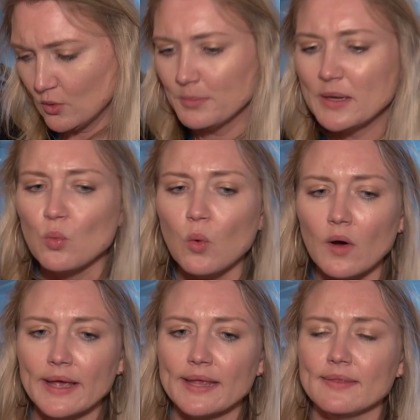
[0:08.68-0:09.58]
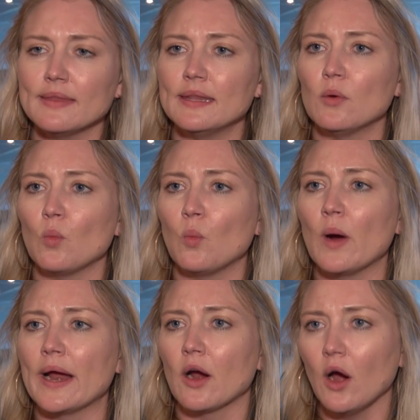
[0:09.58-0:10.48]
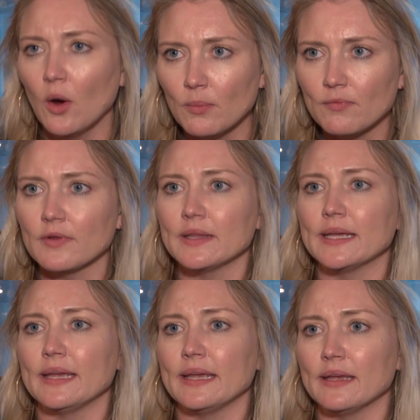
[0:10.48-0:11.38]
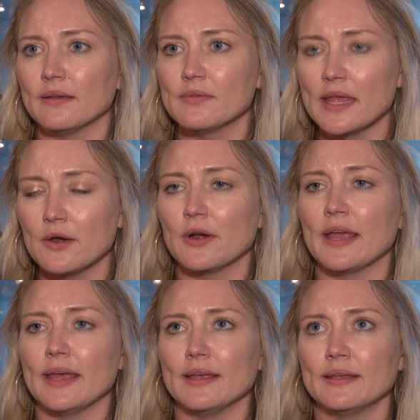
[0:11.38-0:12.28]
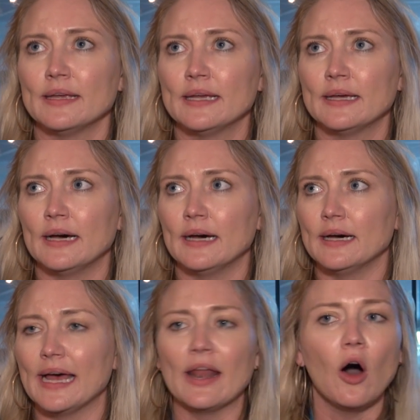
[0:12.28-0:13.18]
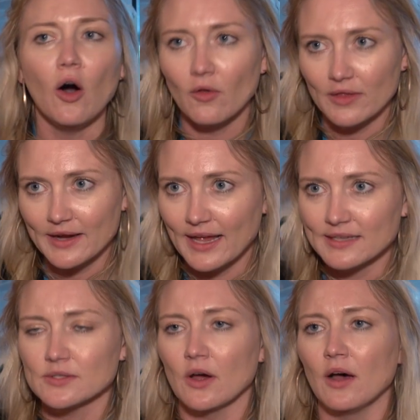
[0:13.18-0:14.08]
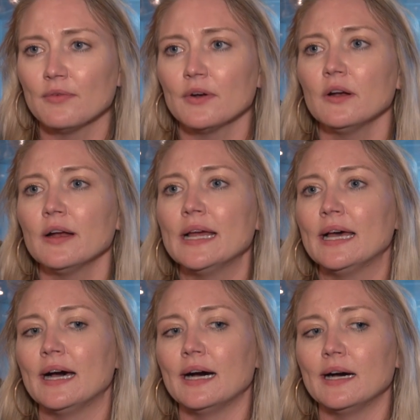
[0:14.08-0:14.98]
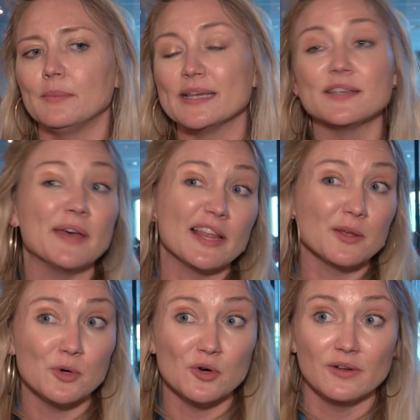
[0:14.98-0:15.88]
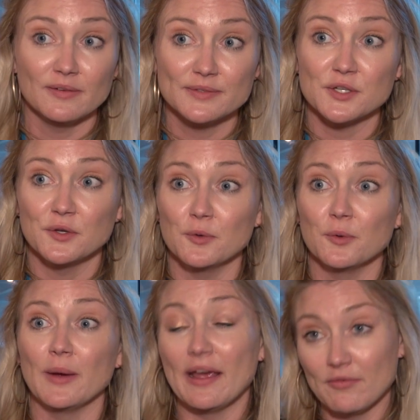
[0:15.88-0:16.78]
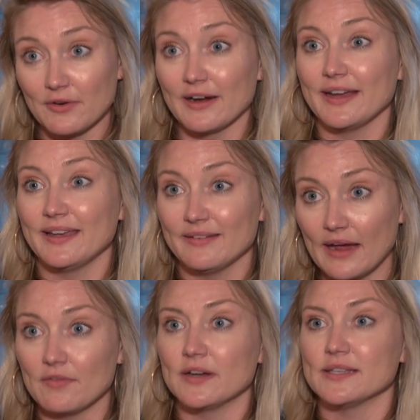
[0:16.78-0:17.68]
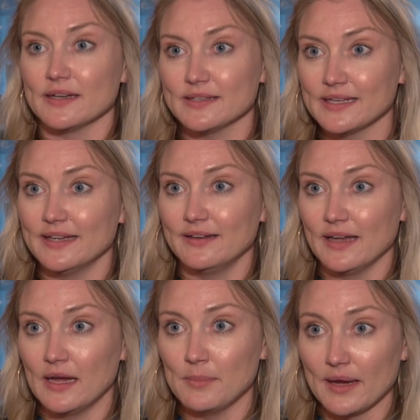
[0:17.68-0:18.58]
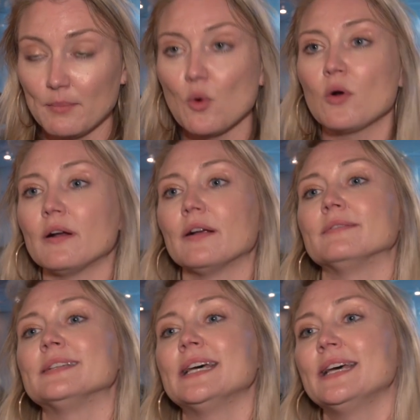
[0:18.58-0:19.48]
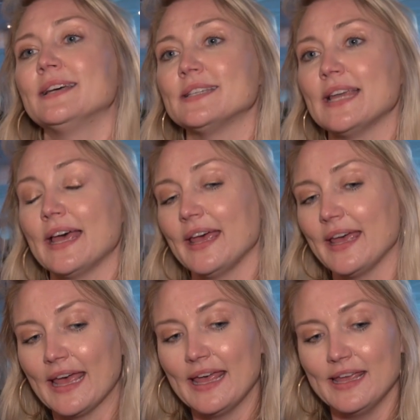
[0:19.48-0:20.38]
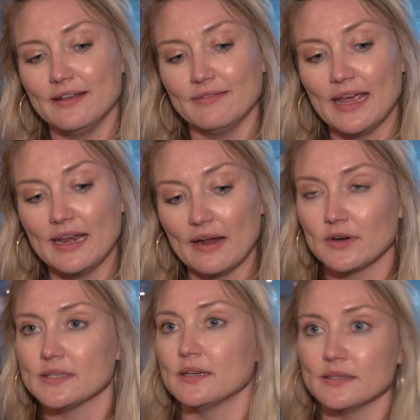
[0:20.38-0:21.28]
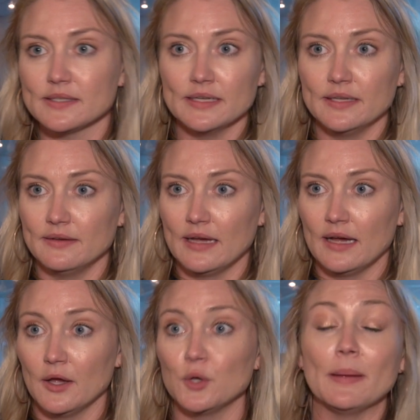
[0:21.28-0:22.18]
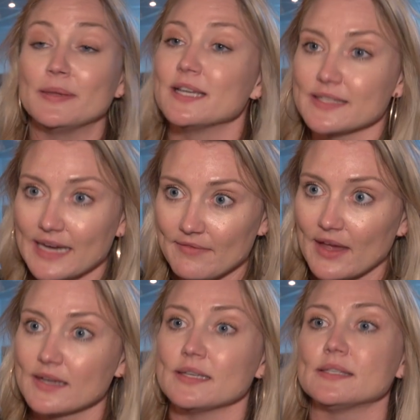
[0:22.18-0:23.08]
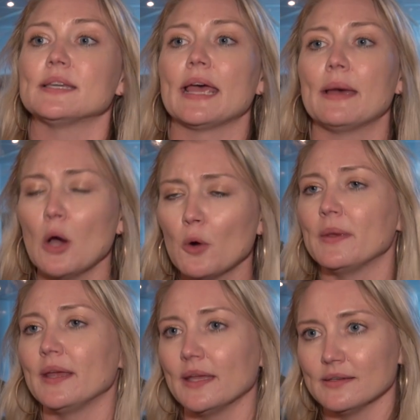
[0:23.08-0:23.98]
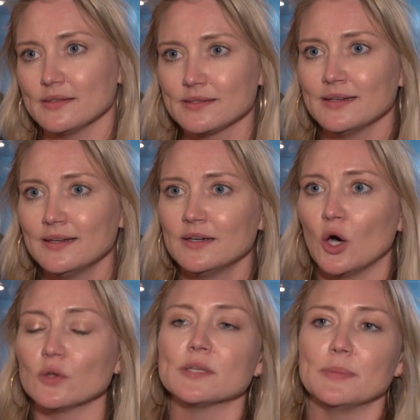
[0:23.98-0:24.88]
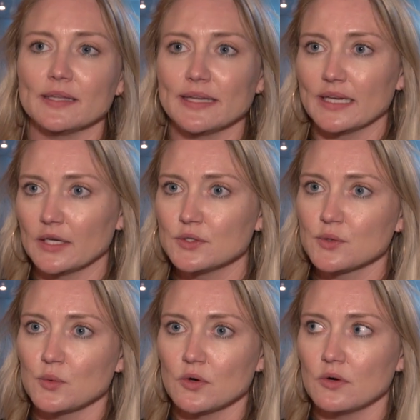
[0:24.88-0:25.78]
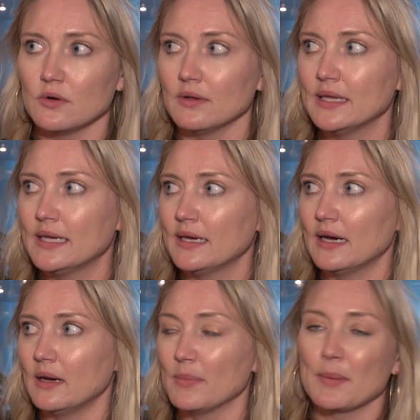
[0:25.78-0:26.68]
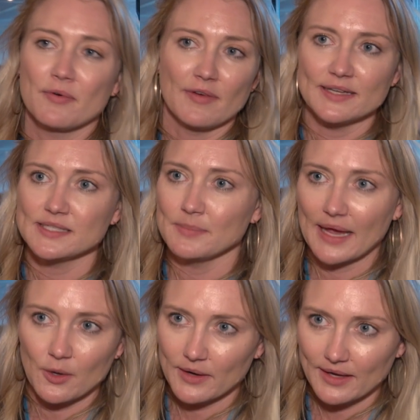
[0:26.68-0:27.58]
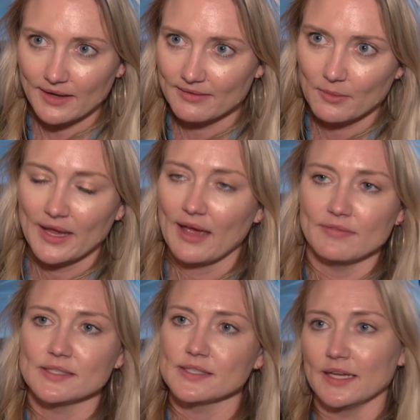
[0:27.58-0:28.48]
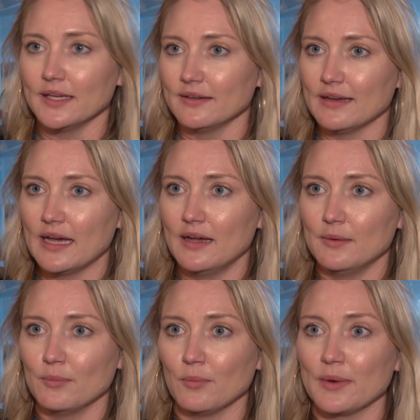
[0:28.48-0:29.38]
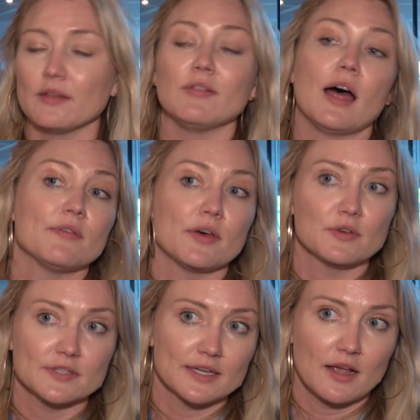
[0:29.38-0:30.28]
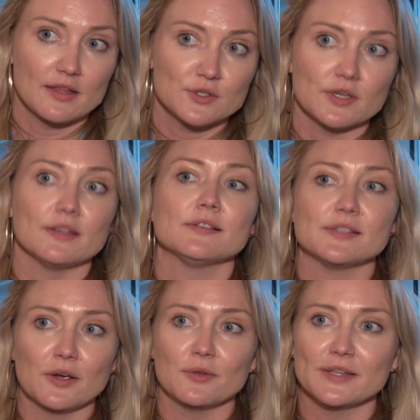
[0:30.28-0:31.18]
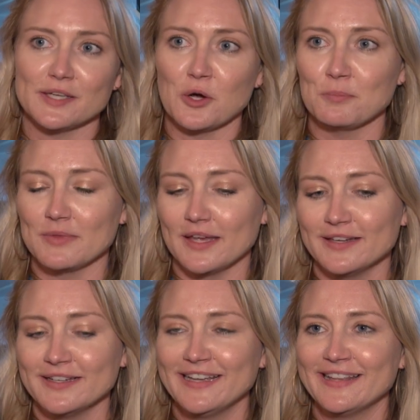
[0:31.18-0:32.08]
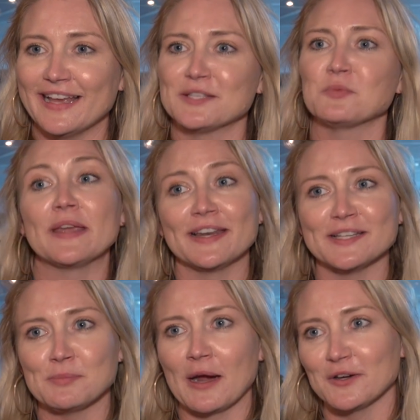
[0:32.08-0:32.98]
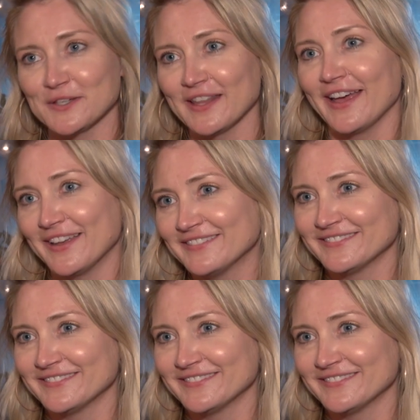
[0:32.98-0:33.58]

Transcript: will be one where hopefully the internet uh, and all that it has to offer um, is available to every every citizen um, being born today and, and every citizen uh, who maybe doesn't have access today. I'm hoping it is ultimately a tool um, that provides some equity that we haven't seen um, with a lot of other technologies. So let's hope that that's, we can aspire to that.